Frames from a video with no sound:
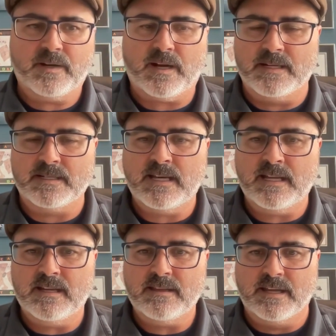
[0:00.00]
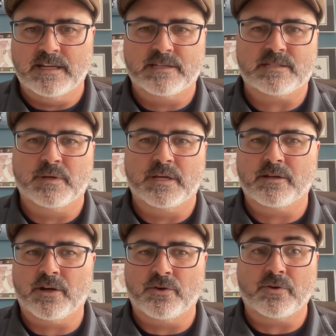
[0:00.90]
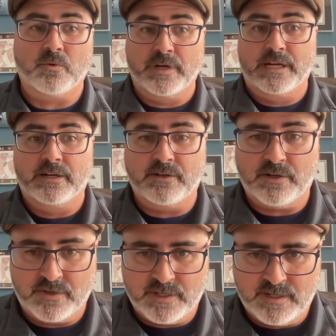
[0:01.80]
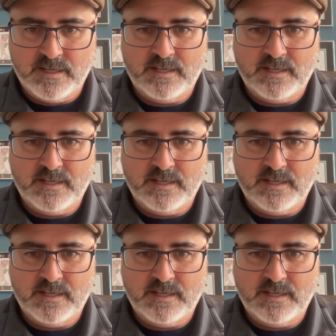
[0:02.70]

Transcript: content that needs to be encoded or re-encoded